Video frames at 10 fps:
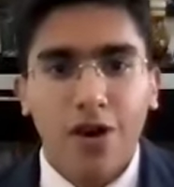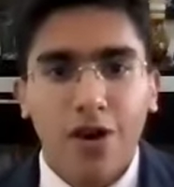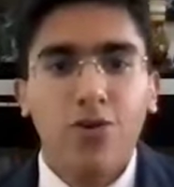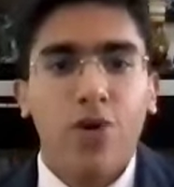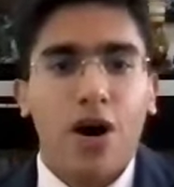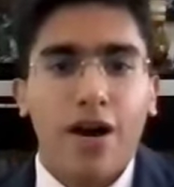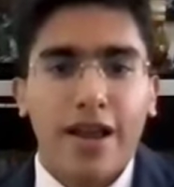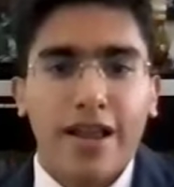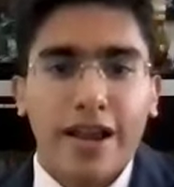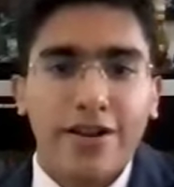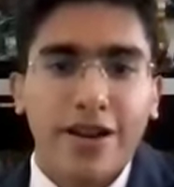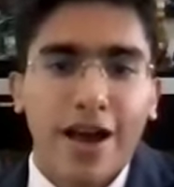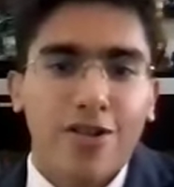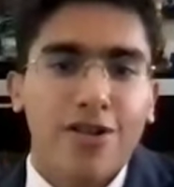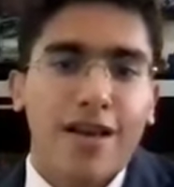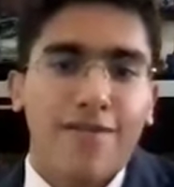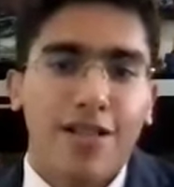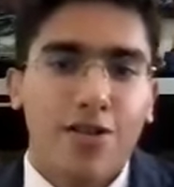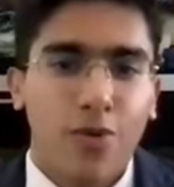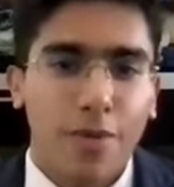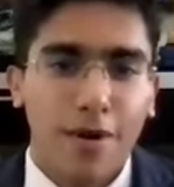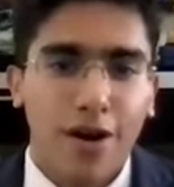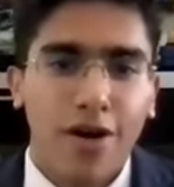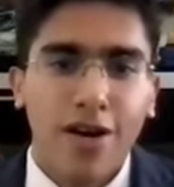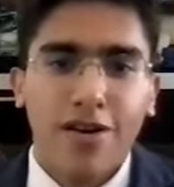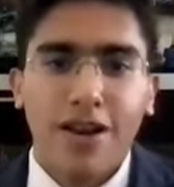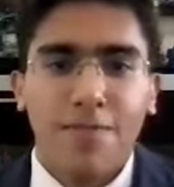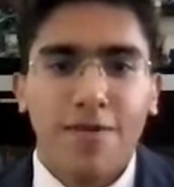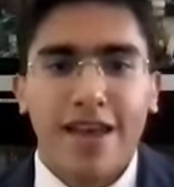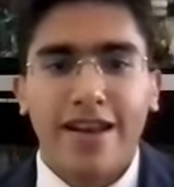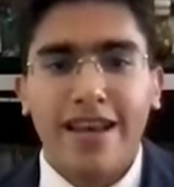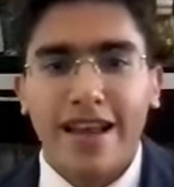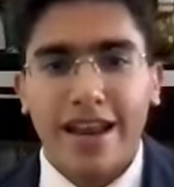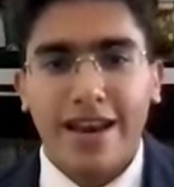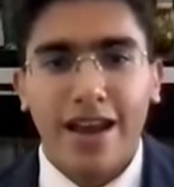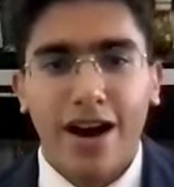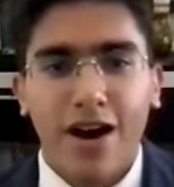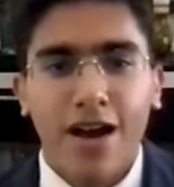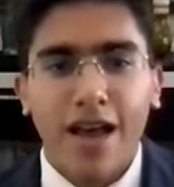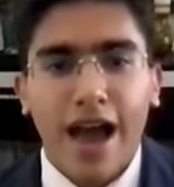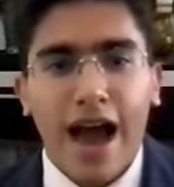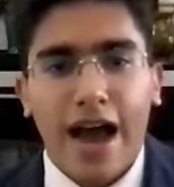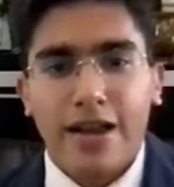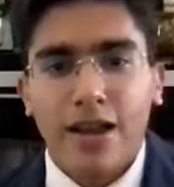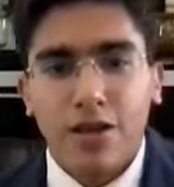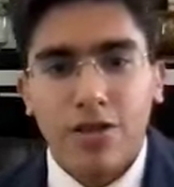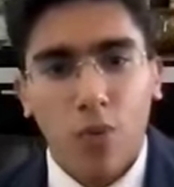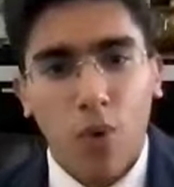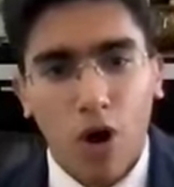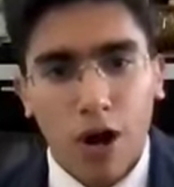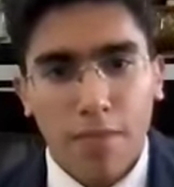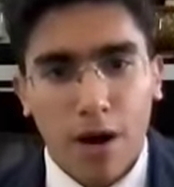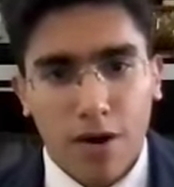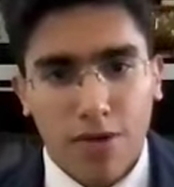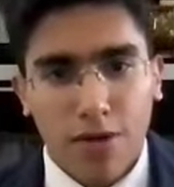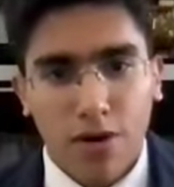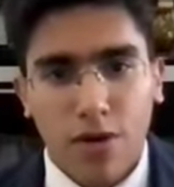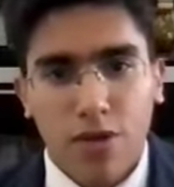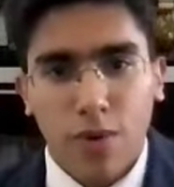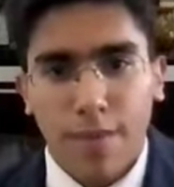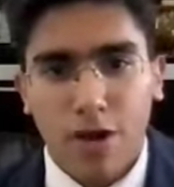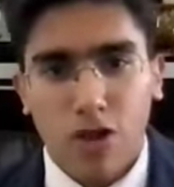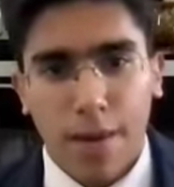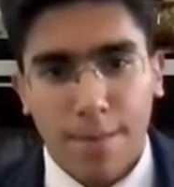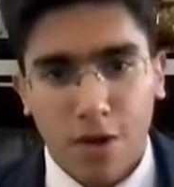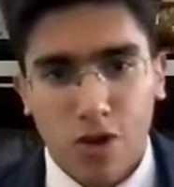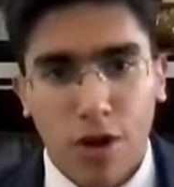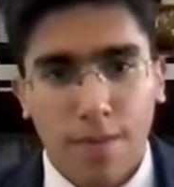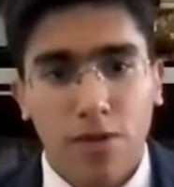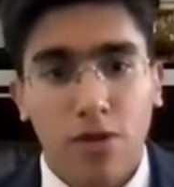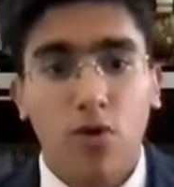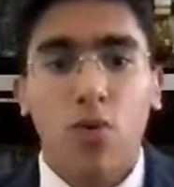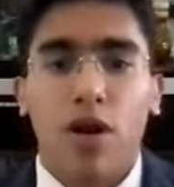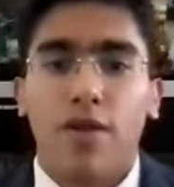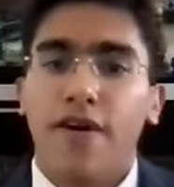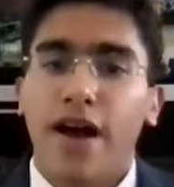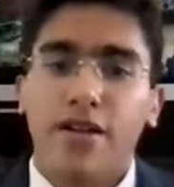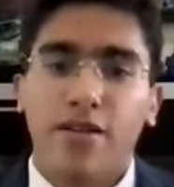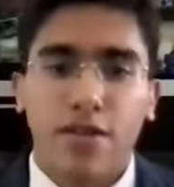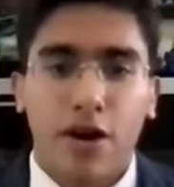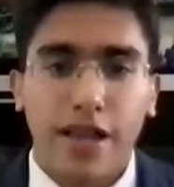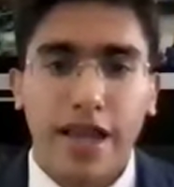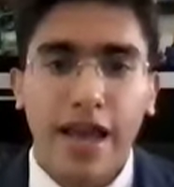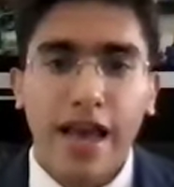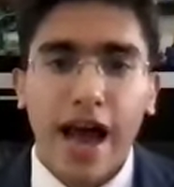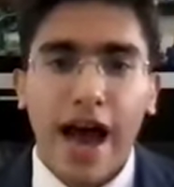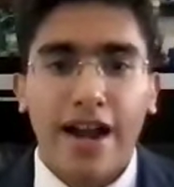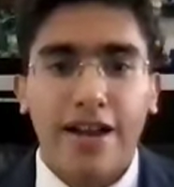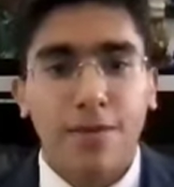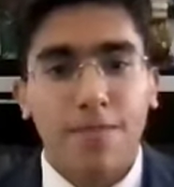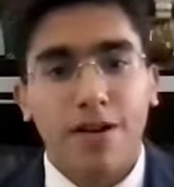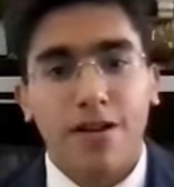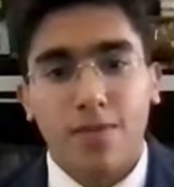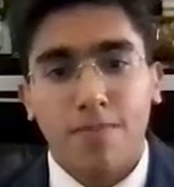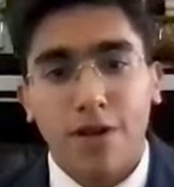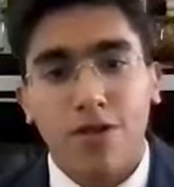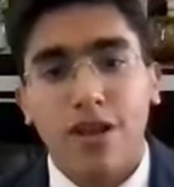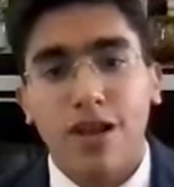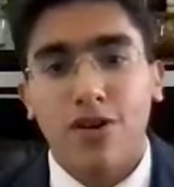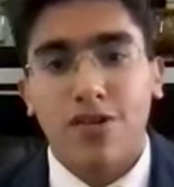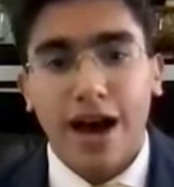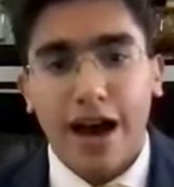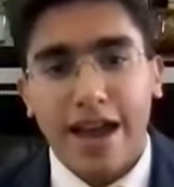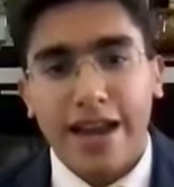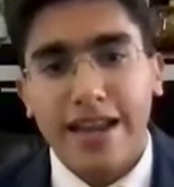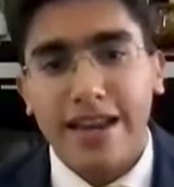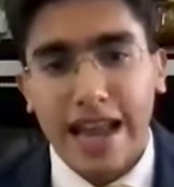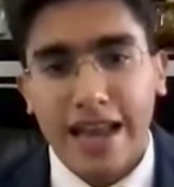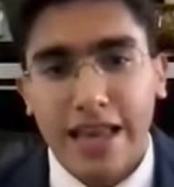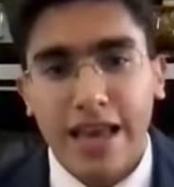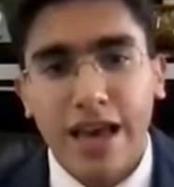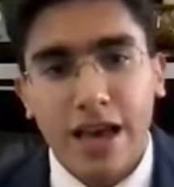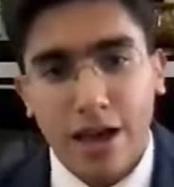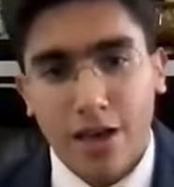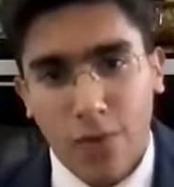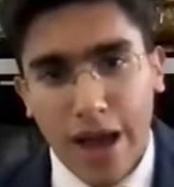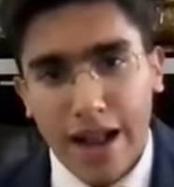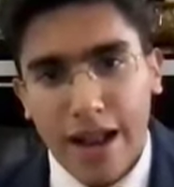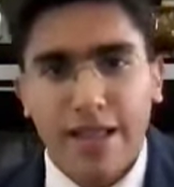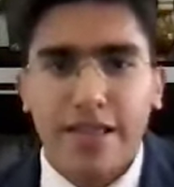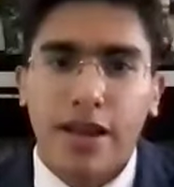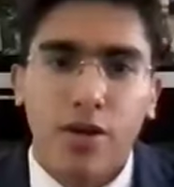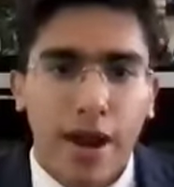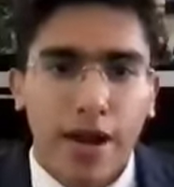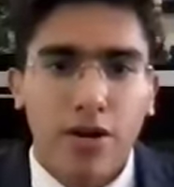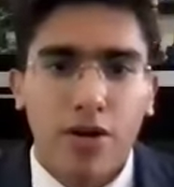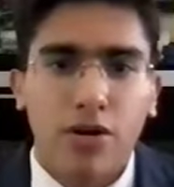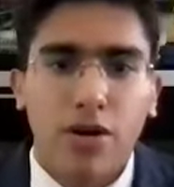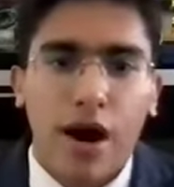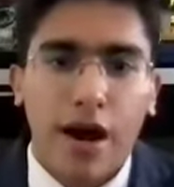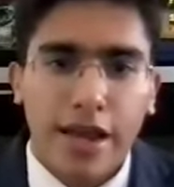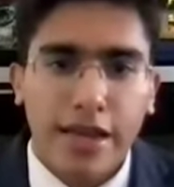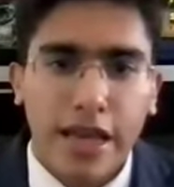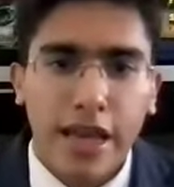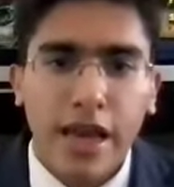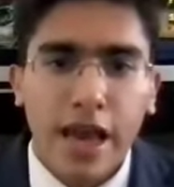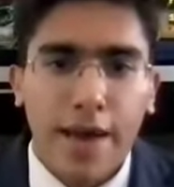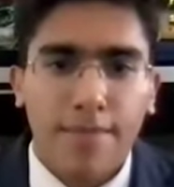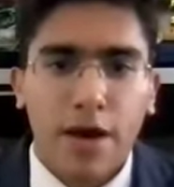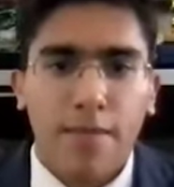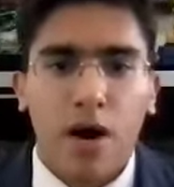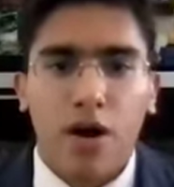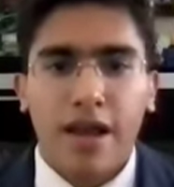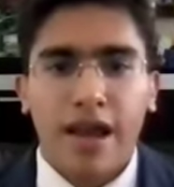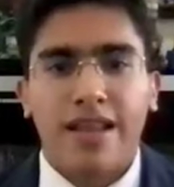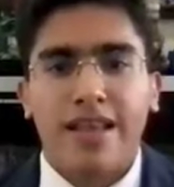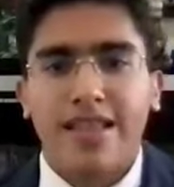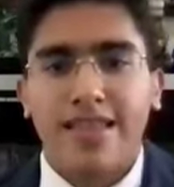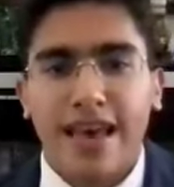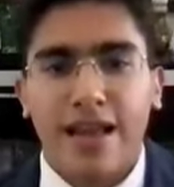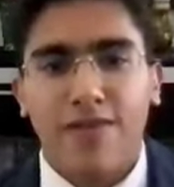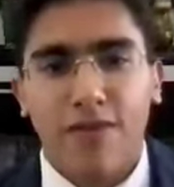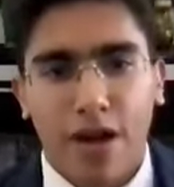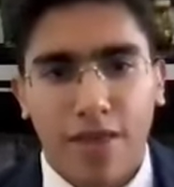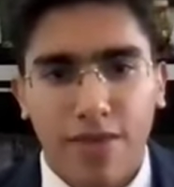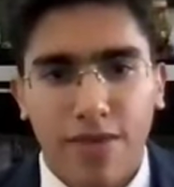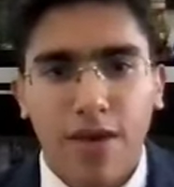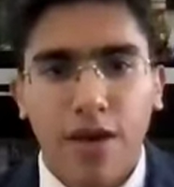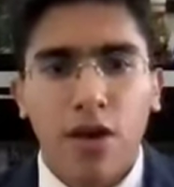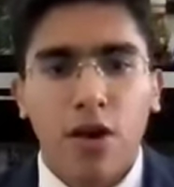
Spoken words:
You are an international level swimmer representing India at the World Masters Swimming Championships. You qualified to study at the prestigious IIT Delhi as well. And then you went on to IIT Ahmedabad and INSEAD France.